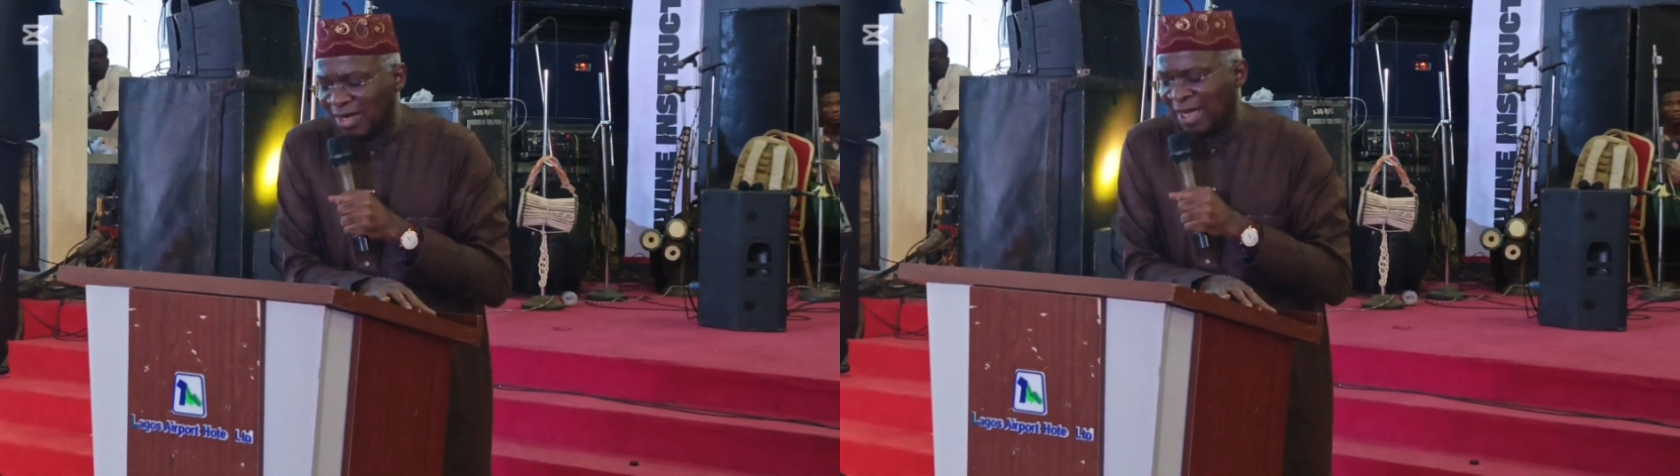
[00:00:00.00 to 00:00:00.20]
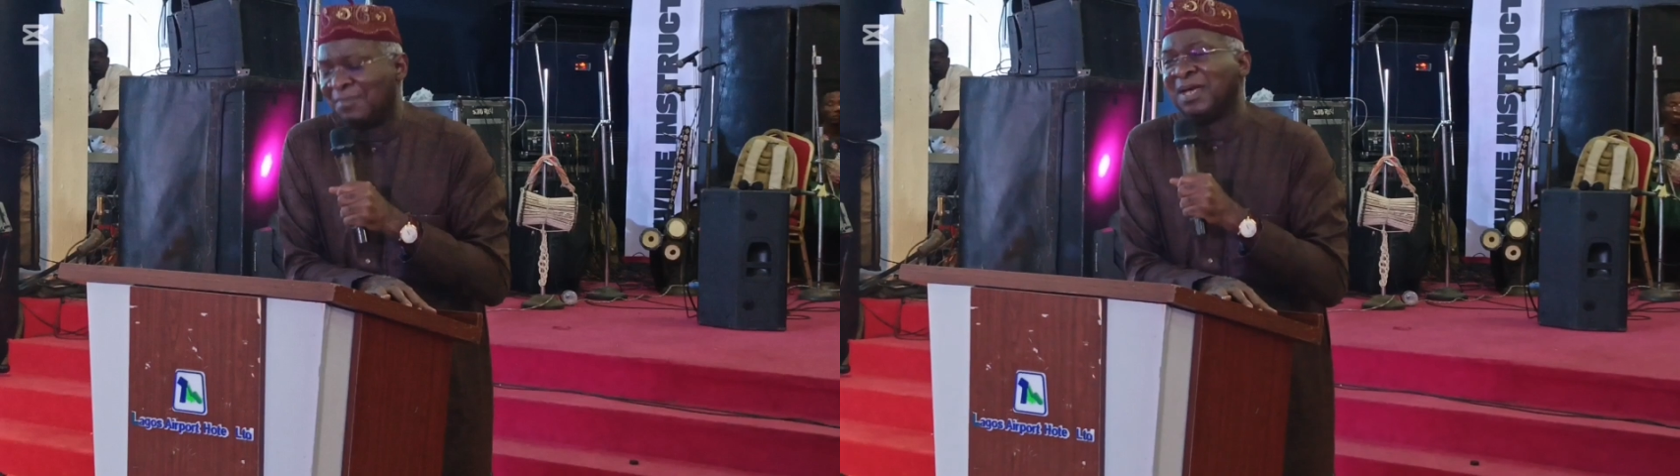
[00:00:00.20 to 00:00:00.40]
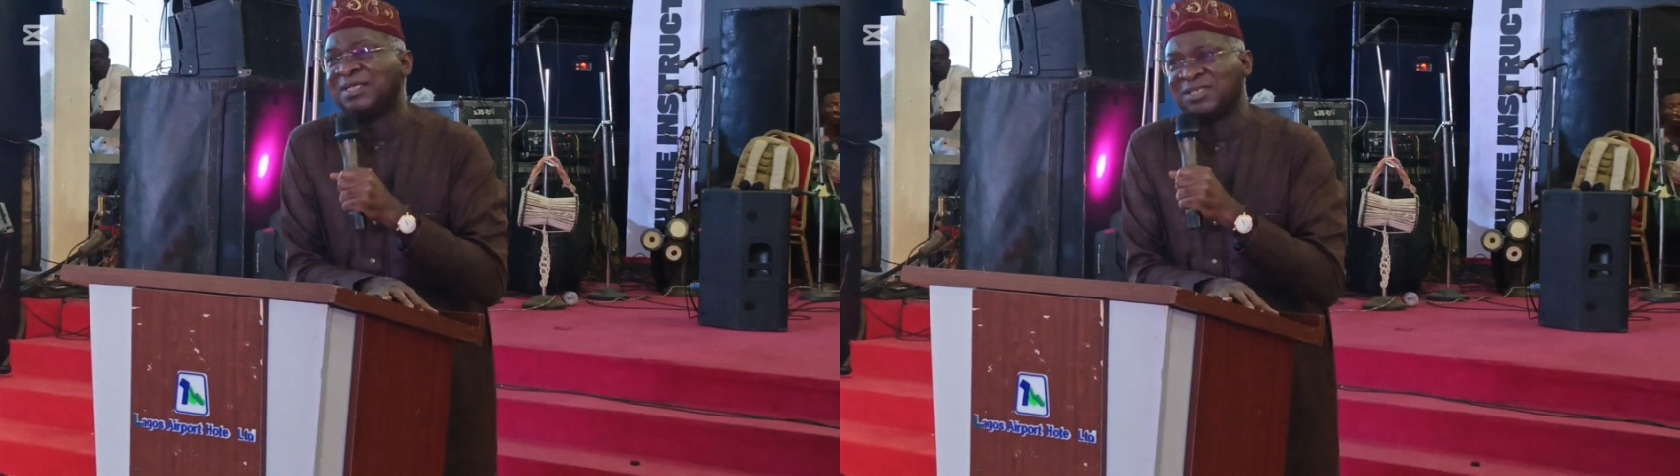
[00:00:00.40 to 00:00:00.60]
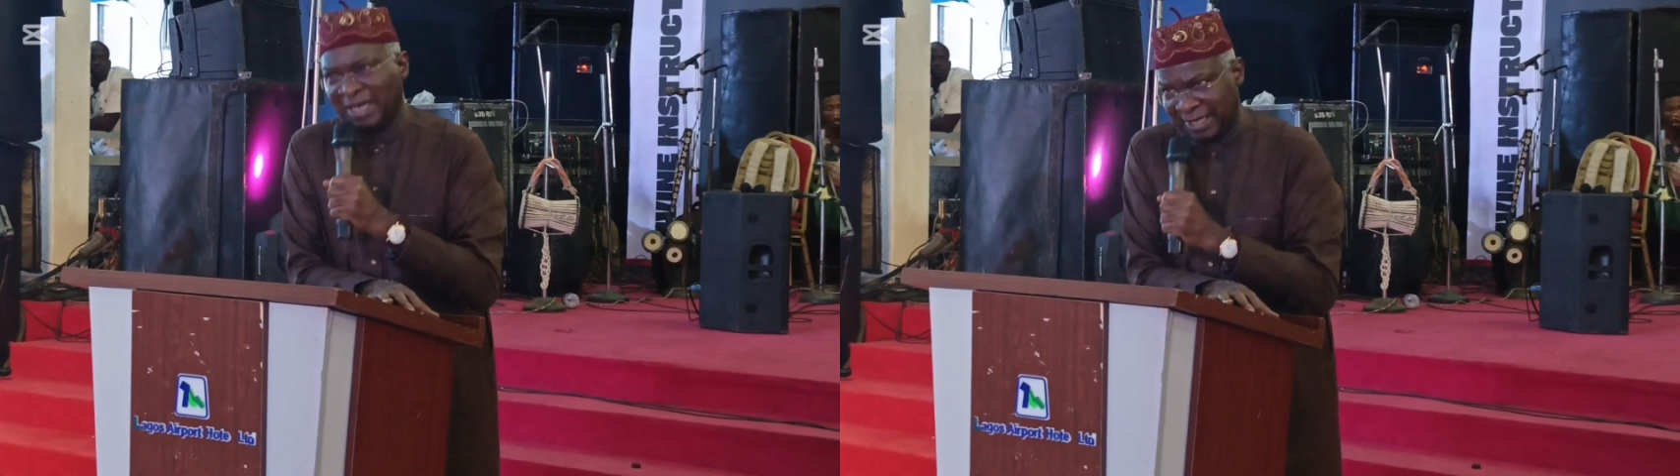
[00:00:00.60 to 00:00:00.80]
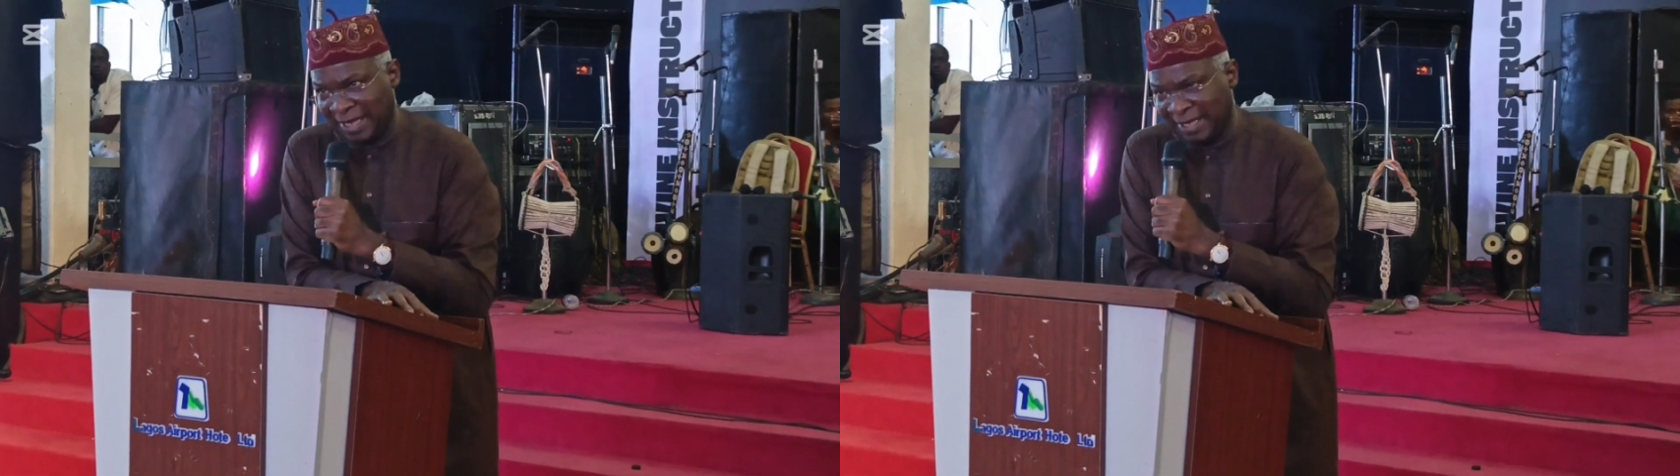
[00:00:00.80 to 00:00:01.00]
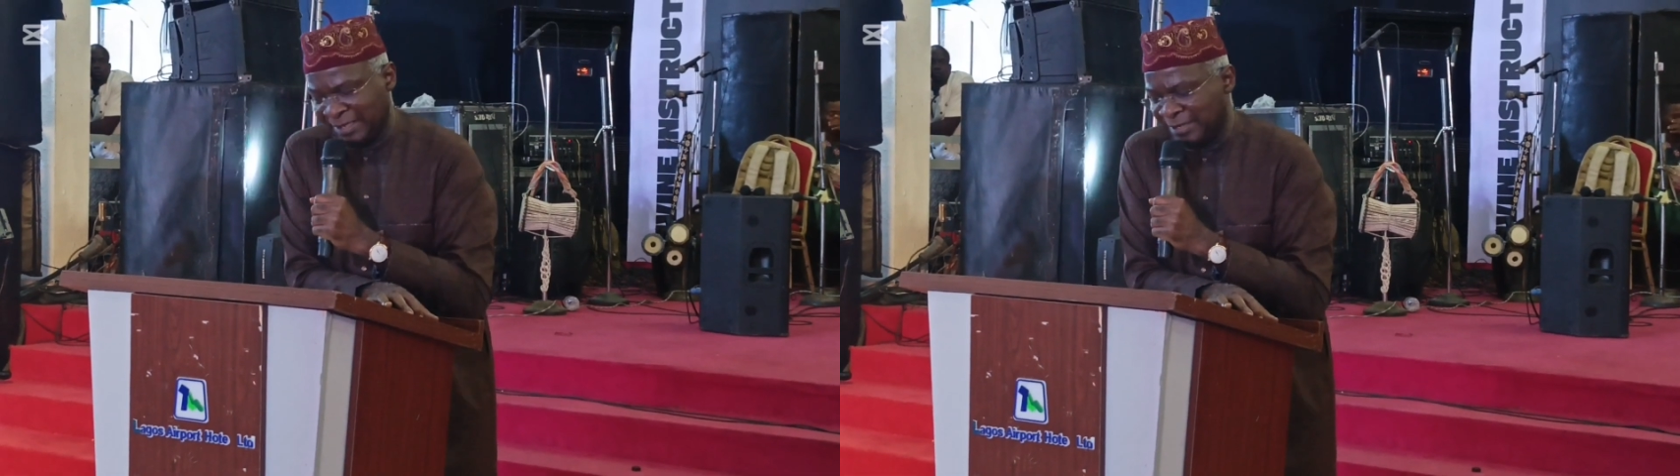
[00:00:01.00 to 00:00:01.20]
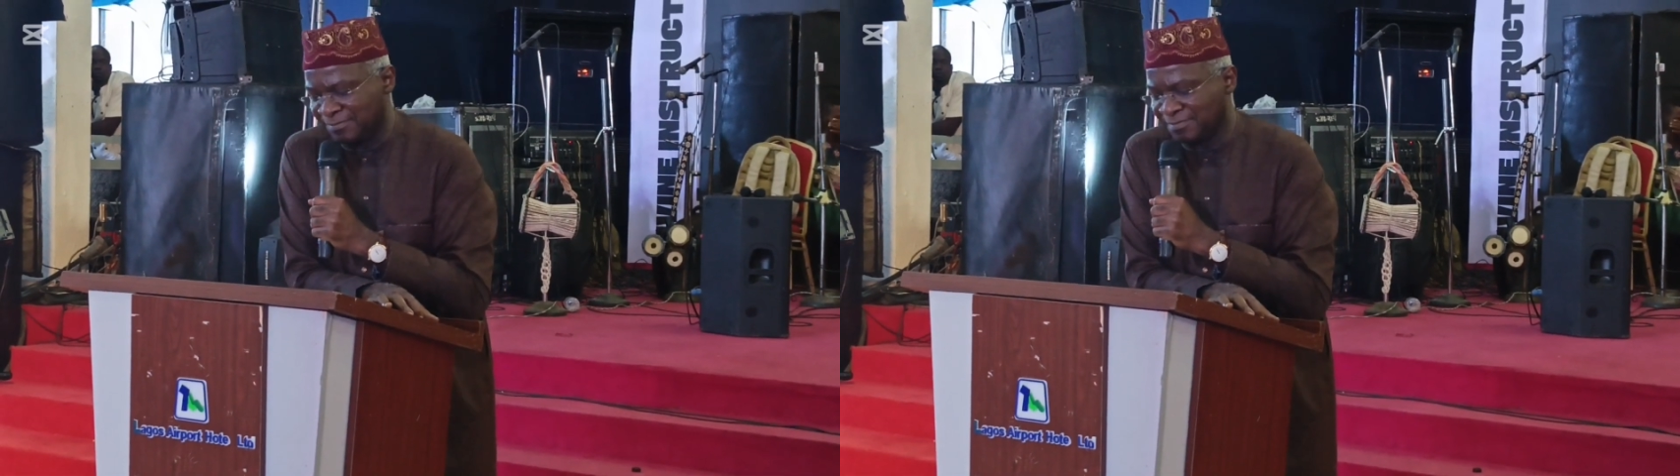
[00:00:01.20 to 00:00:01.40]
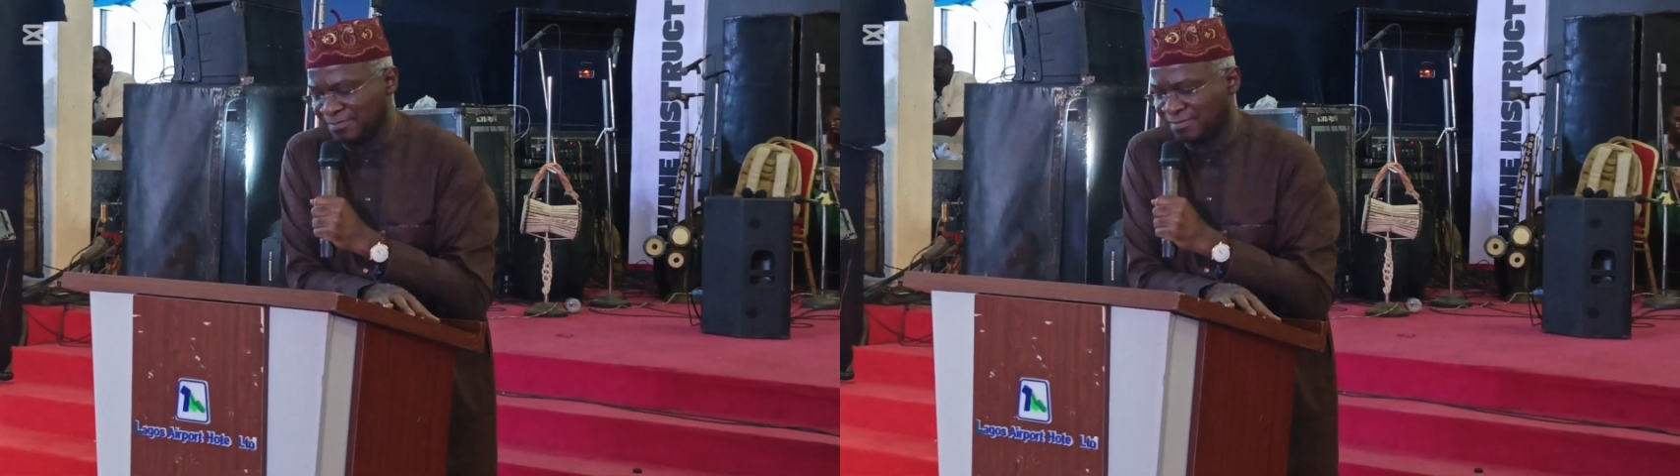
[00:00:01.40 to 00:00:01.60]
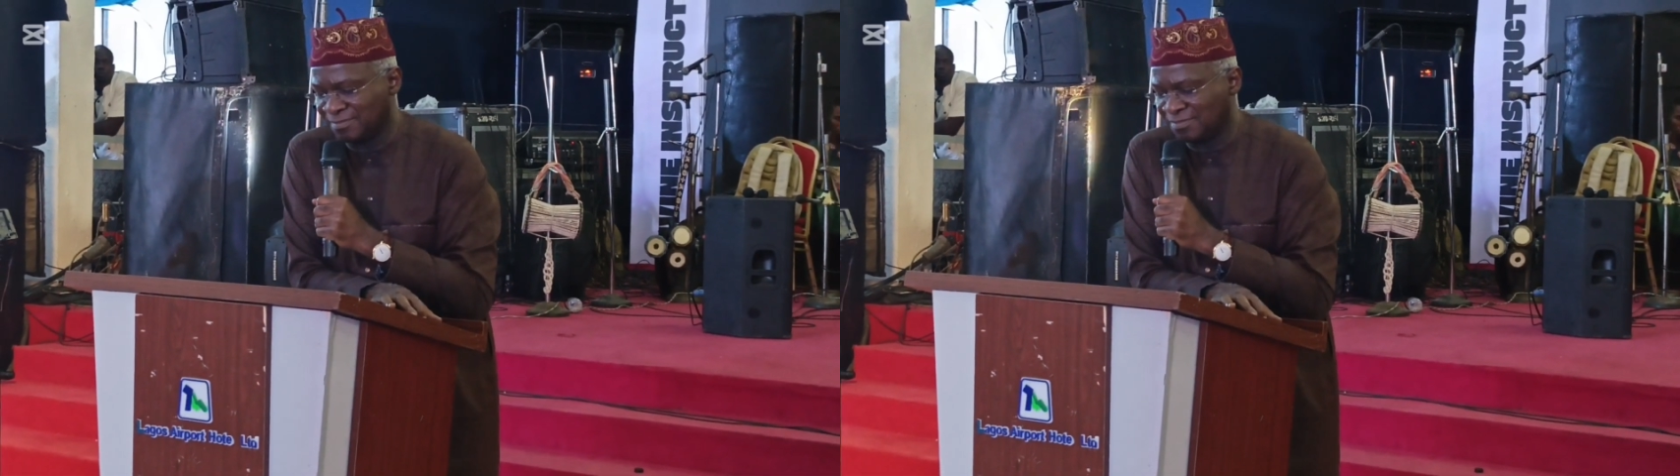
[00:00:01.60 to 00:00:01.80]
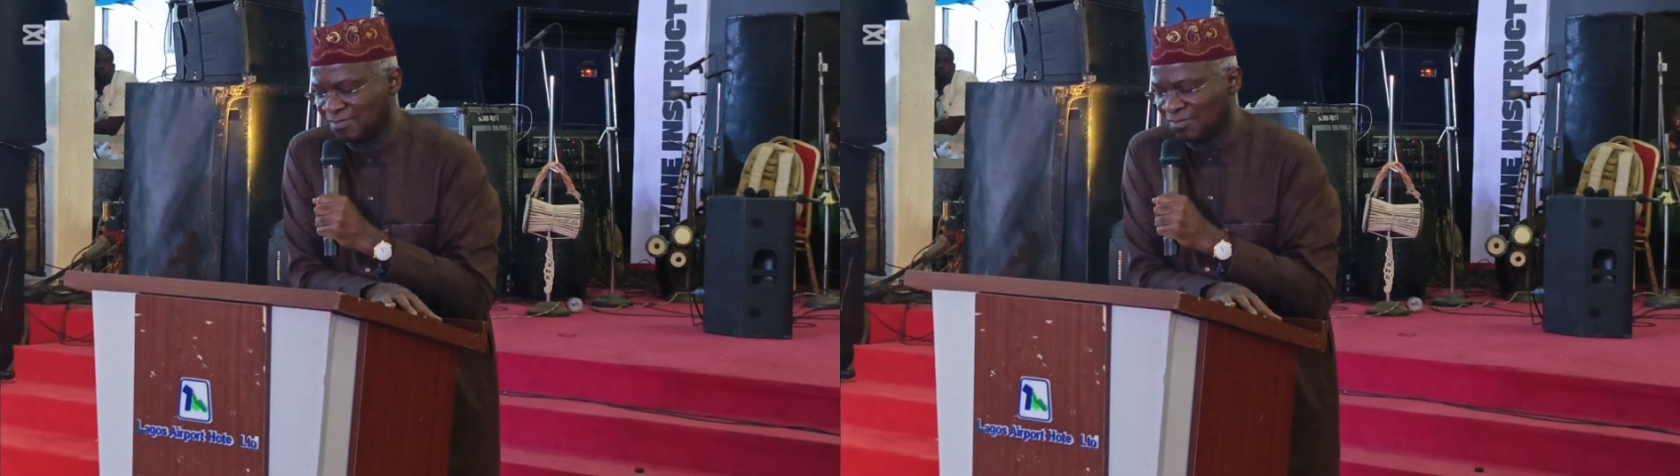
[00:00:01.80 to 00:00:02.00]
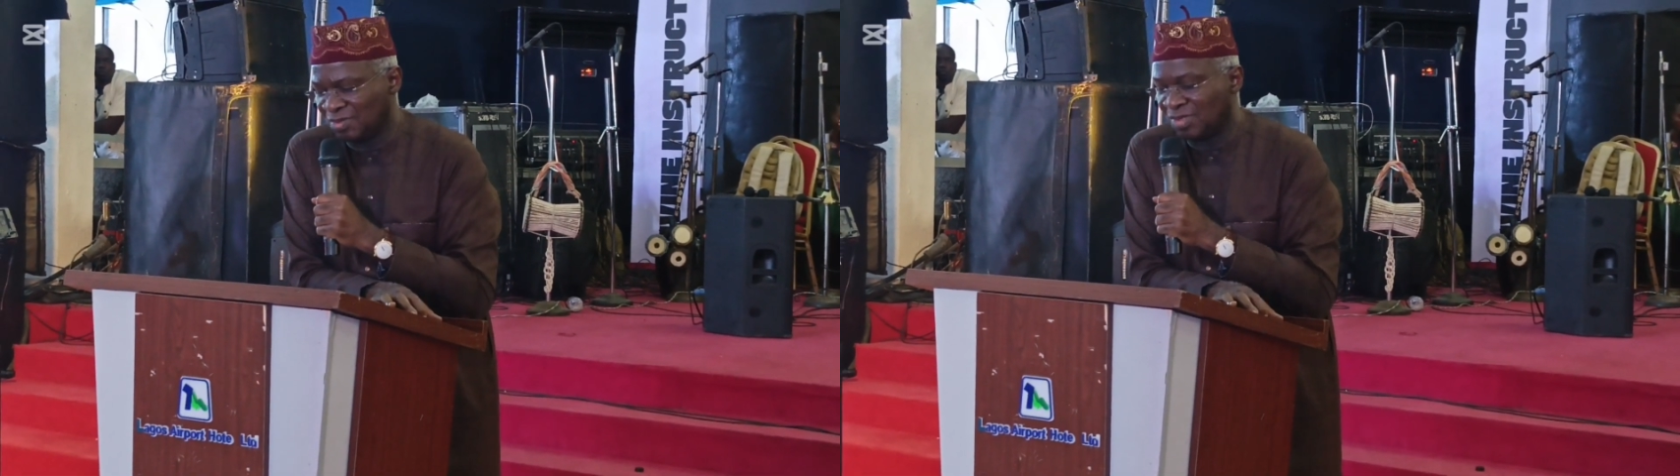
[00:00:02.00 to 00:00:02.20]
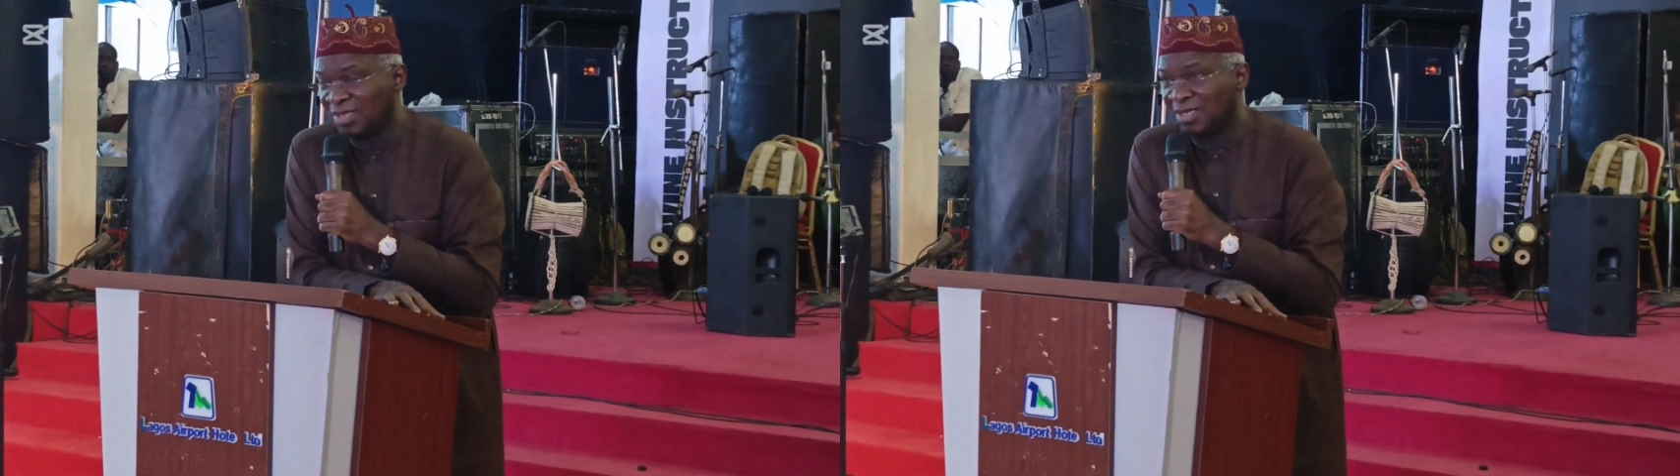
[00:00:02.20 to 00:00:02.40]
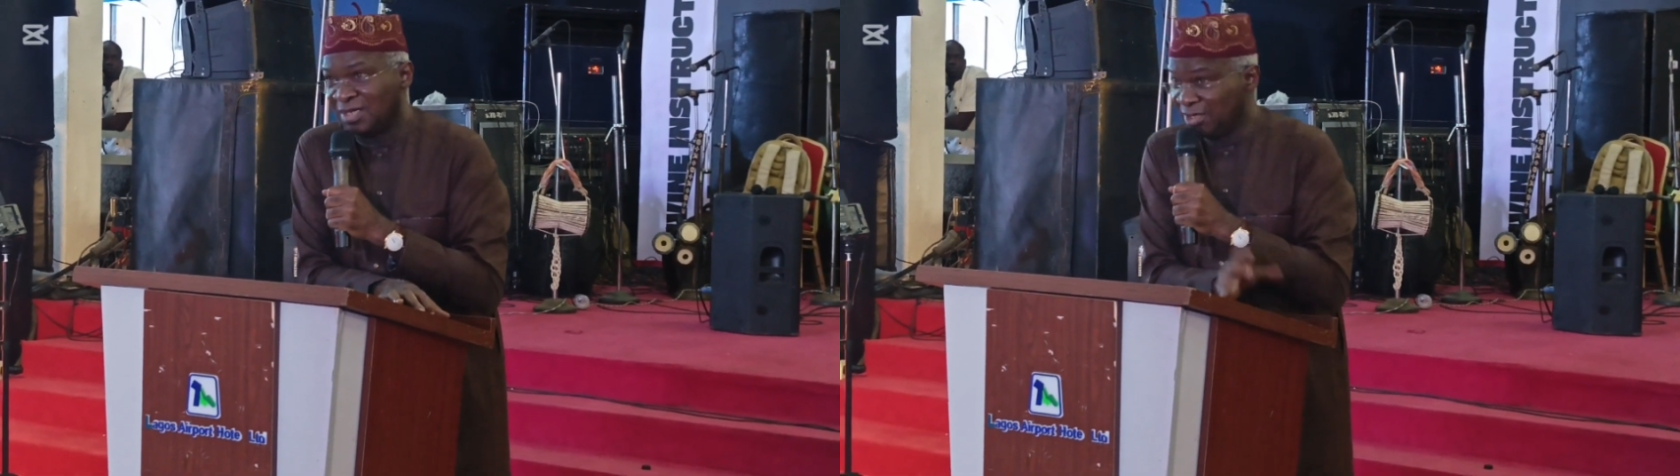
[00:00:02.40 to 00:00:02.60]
I met Seye Kehinde.